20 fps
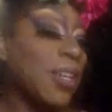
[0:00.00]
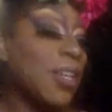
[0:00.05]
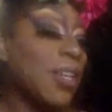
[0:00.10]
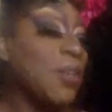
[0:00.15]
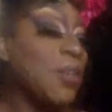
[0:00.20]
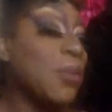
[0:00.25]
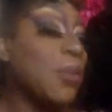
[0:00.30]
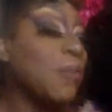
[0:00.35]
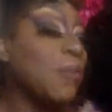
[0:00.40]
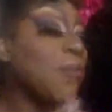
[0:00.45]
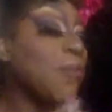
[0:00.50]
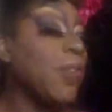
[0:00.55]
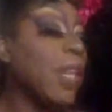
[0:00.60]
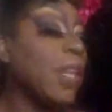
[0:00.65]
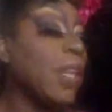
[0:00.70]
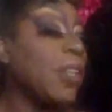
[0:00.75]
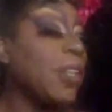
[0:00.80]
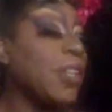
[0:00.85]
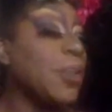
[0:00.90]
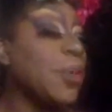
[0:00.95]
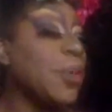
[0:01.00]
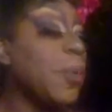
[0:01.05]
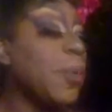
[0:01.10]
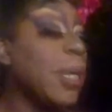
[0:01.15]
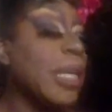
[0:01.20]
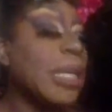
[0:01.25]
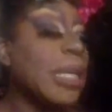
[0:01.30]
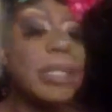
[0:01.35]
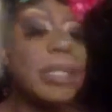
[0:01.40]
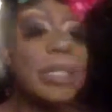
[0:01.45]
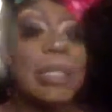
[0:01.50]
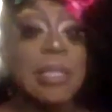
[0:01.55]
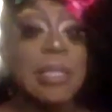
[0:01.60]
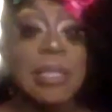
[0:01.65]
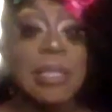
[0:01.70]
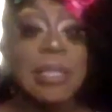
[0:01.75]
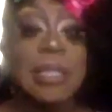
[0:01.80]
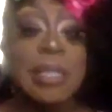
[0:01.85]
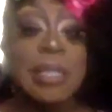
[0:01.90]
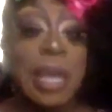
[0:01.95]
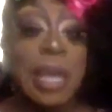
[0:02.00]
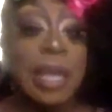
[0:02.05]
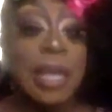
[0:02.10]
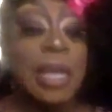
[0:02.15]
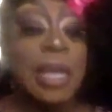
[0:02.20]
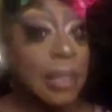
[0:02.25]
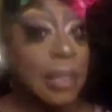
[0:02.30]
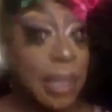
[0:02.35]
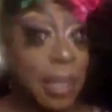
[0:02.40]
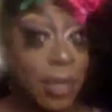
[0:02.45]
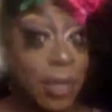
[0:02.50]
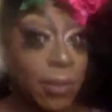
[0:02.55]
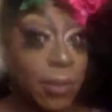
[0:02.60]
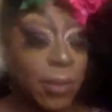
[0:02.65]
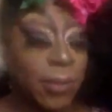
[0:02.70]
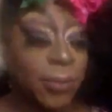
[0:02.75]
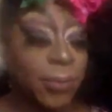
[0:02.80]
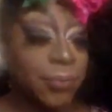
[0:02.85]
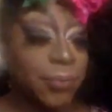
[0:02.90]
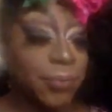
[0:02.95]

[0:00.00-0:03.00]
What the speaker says: You can flutter your wings to say hello,